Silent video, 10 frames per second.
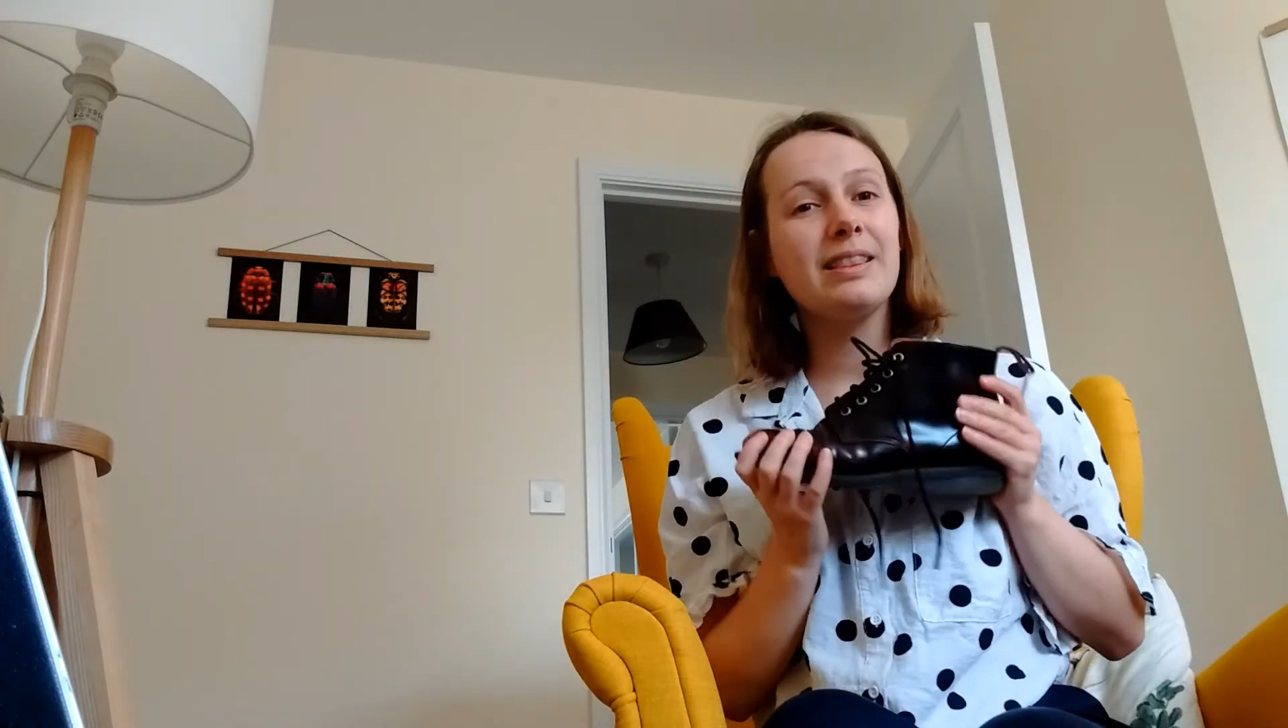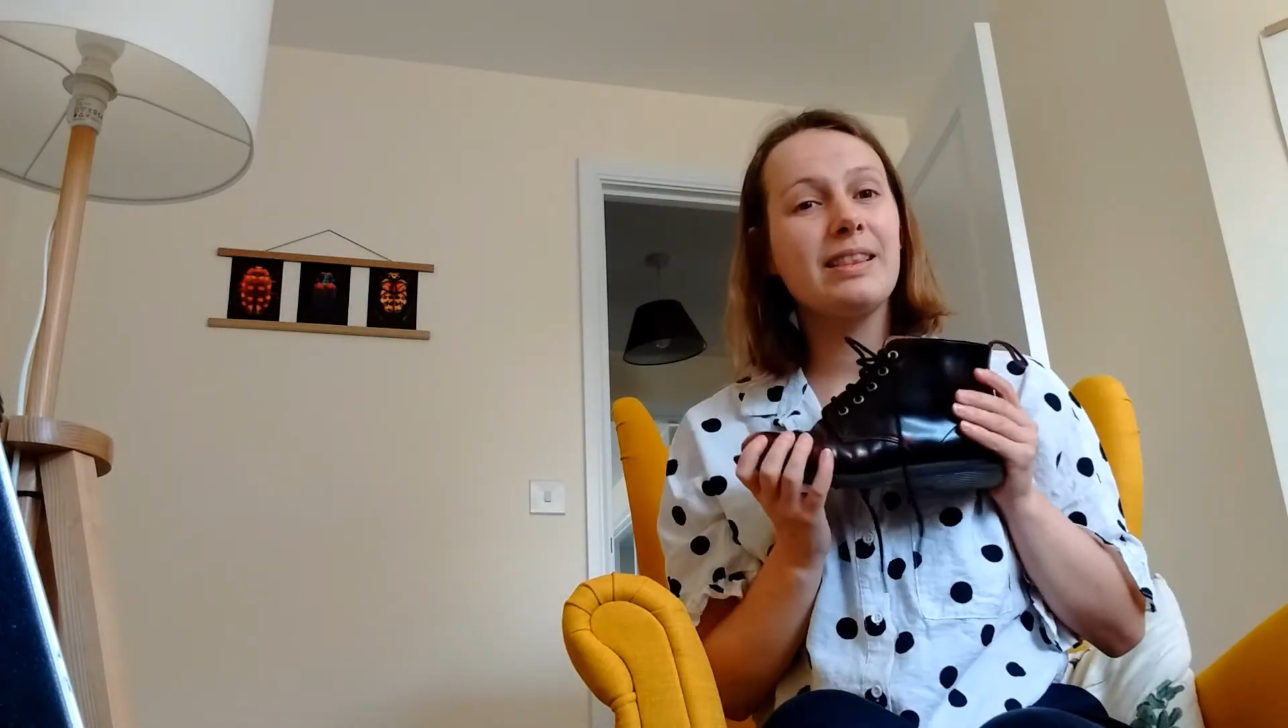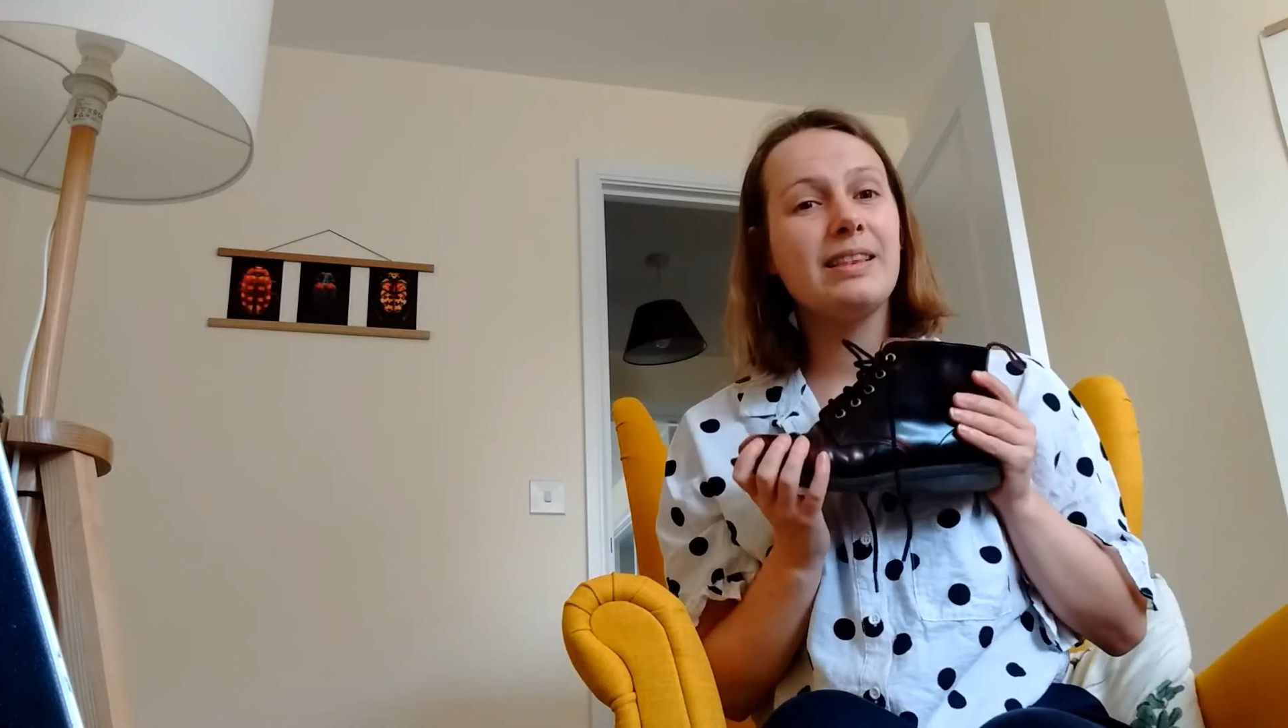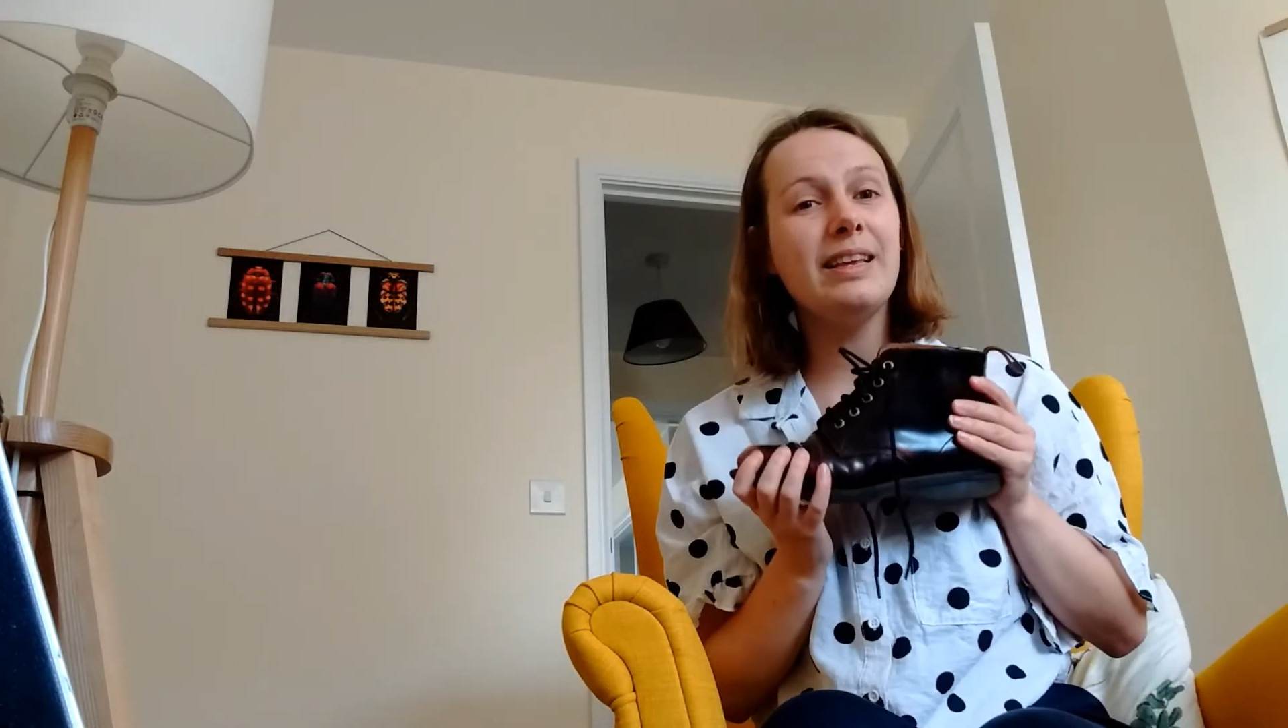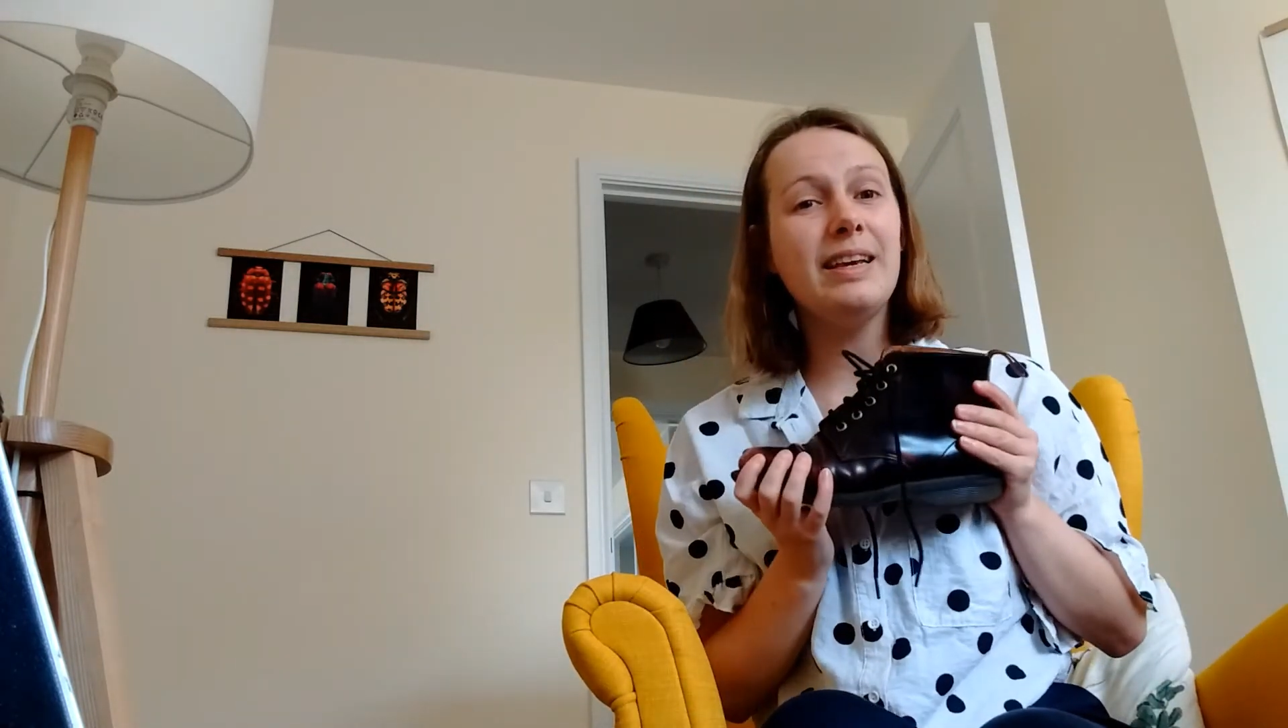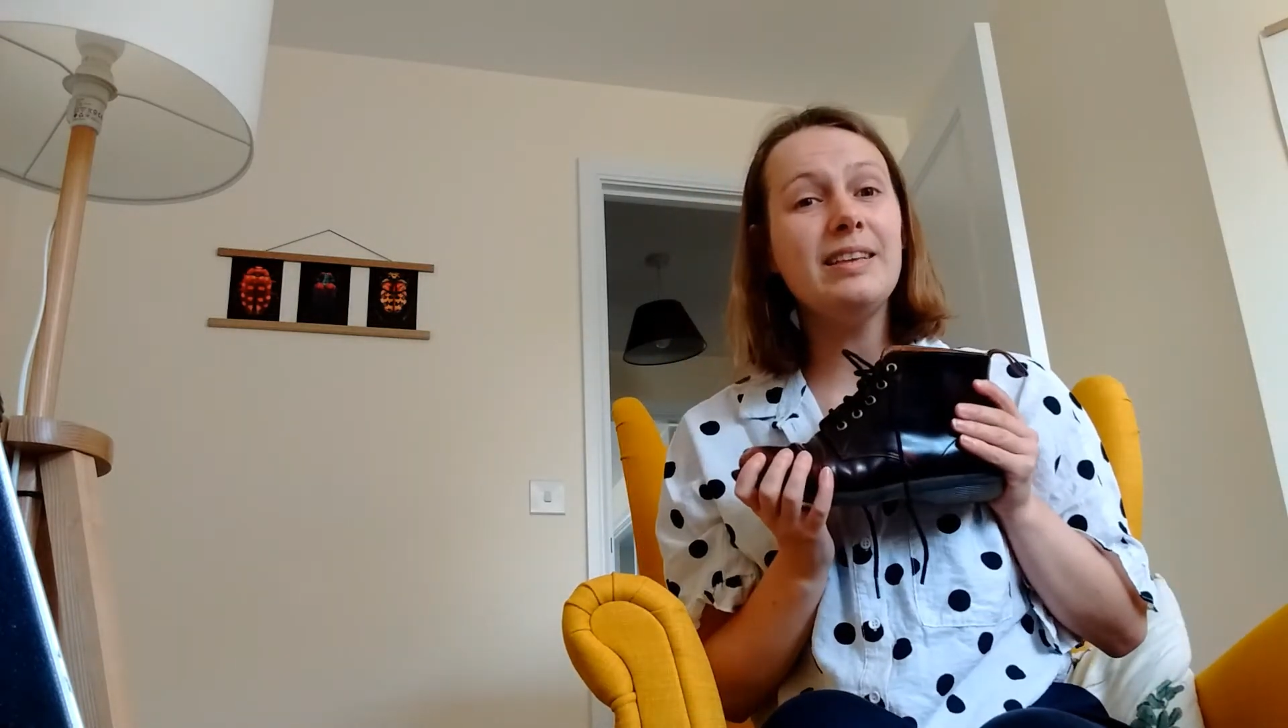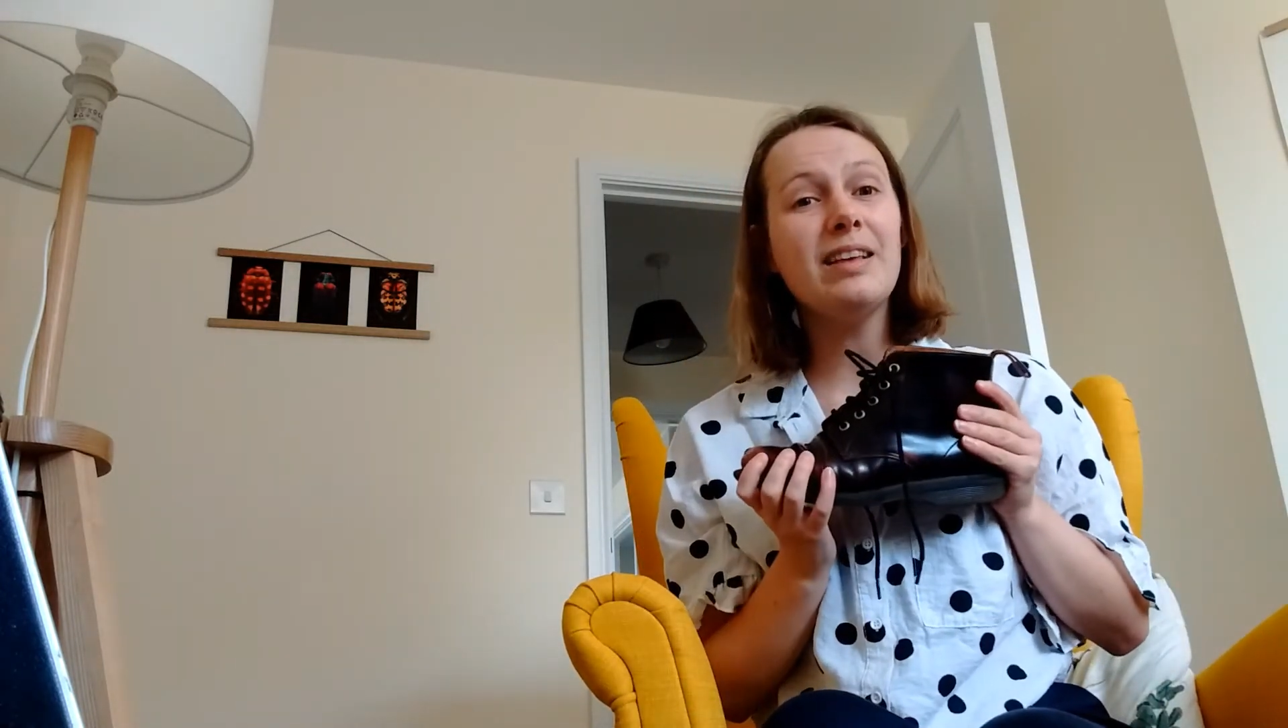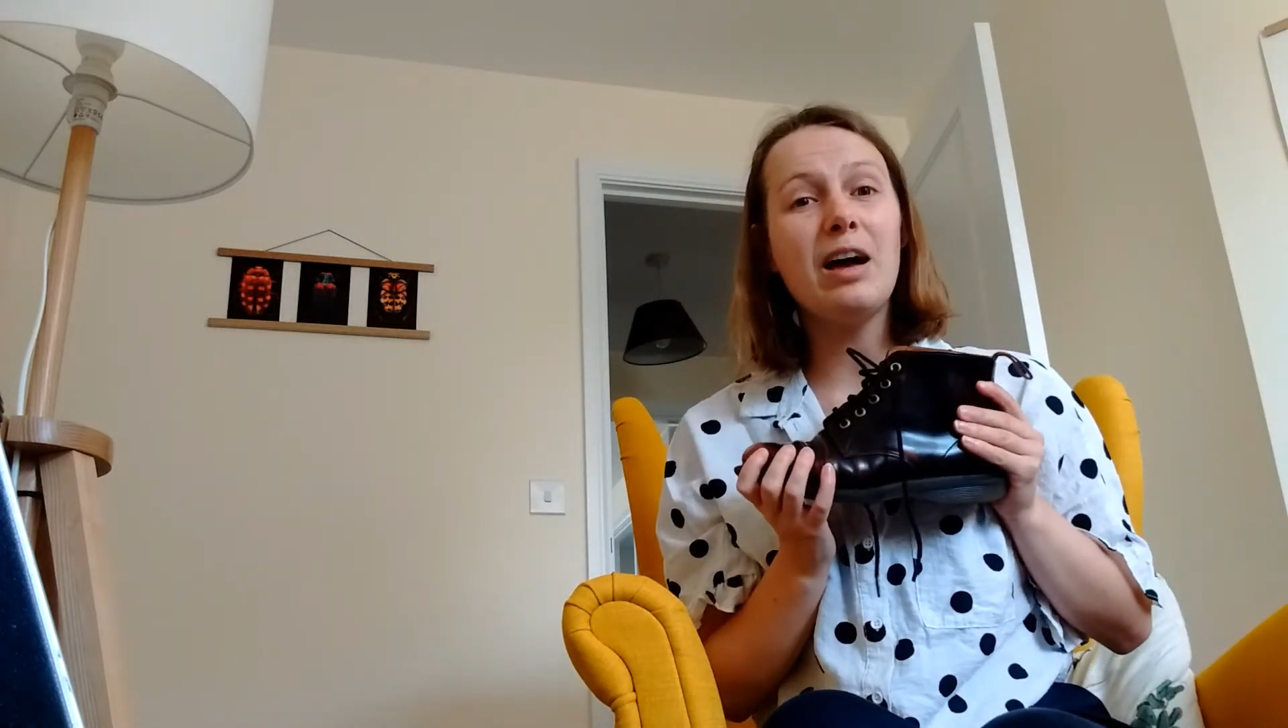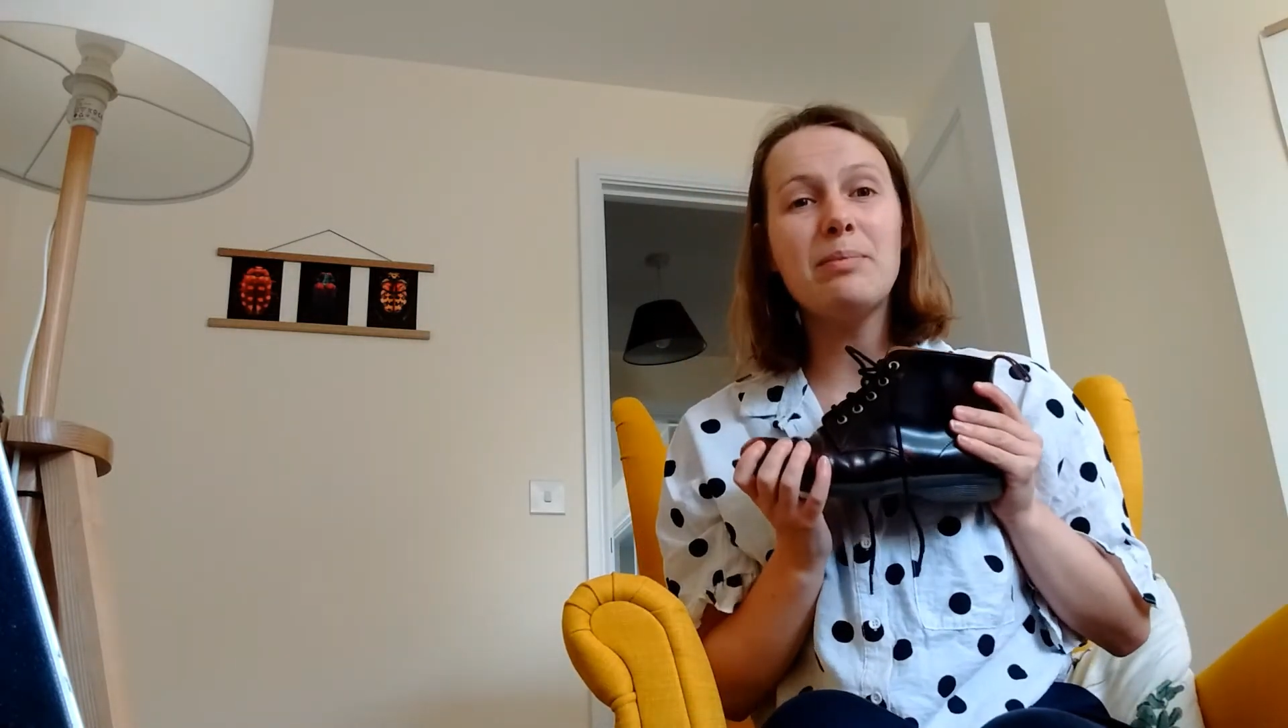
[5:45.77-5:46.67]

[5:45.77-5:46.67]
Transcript: These are